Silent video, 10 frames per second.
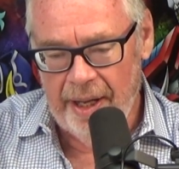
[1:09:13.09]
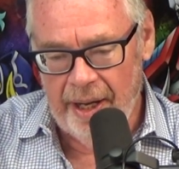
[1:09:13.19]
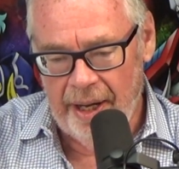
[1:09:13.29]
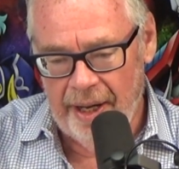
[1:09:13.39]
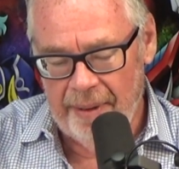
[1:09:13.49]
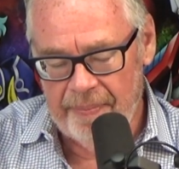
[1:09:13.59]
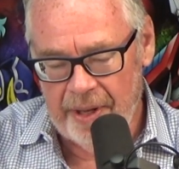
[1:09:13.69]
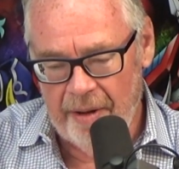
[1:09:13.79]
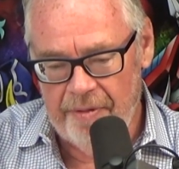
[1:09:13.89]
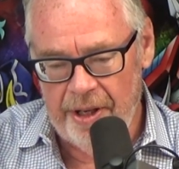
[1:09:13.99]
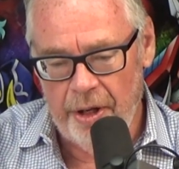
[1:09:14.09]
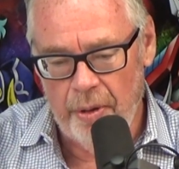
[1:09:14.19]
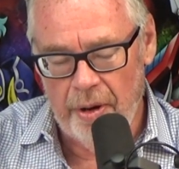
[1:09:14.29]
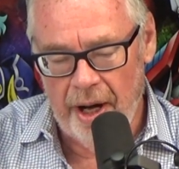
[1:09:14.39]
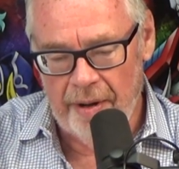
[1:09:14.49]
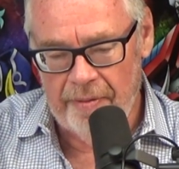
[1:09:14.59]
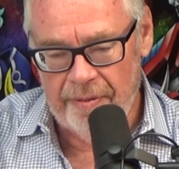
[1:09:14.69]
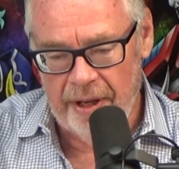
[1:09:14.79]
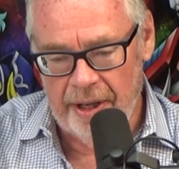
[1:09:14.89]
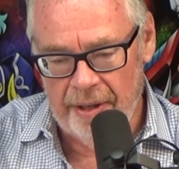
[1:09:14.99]
a video
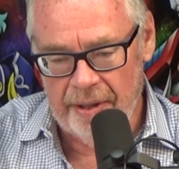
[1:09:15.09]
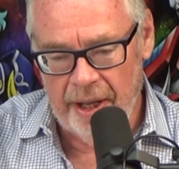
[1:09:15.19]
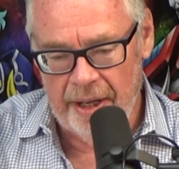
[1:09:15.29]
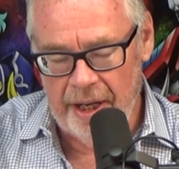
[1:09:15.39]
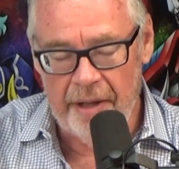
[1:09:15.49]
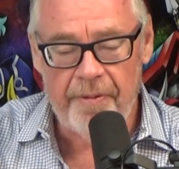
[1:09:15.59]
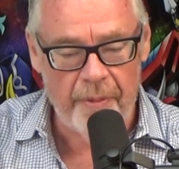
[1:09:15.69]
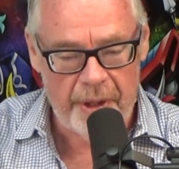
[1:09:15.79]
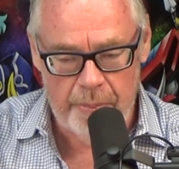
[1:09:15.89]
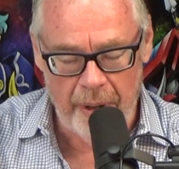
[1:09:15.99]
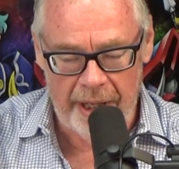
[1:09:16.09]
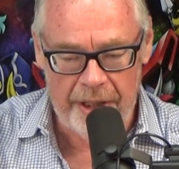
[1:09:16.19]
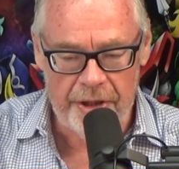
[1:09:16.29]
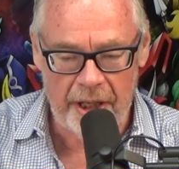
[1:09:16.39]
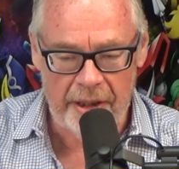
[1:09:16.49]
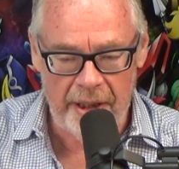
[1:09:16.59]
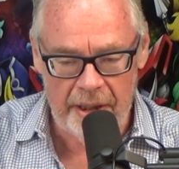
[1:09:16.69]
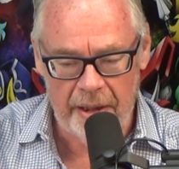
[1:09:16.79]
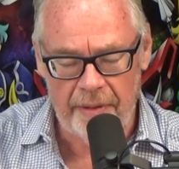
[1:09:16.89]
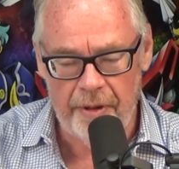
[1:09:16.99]
of an infamous body check that
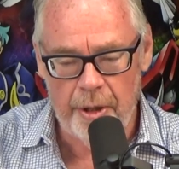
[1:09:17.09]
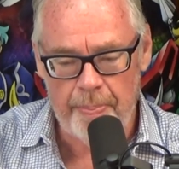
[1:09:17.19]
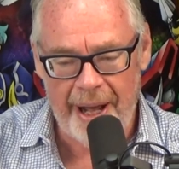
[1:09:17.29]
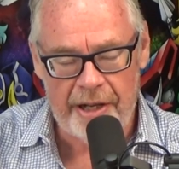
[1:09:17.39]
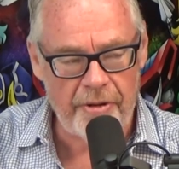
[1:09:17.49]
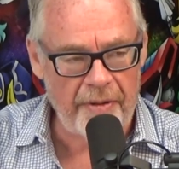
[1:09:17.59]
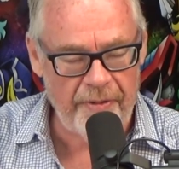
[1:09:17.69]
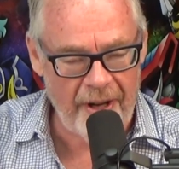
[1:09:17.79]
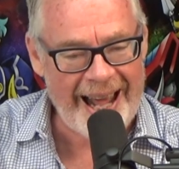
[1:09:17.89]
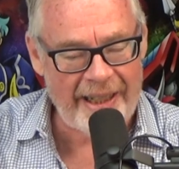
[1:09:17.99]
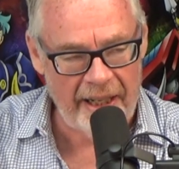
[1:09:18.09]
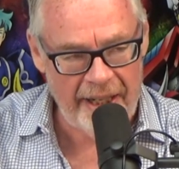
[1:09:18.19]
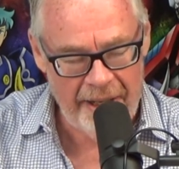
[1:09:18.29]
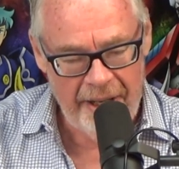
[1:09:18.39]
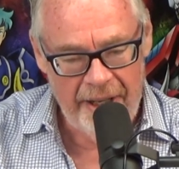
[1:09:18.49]
he delivered to Patrick Flatley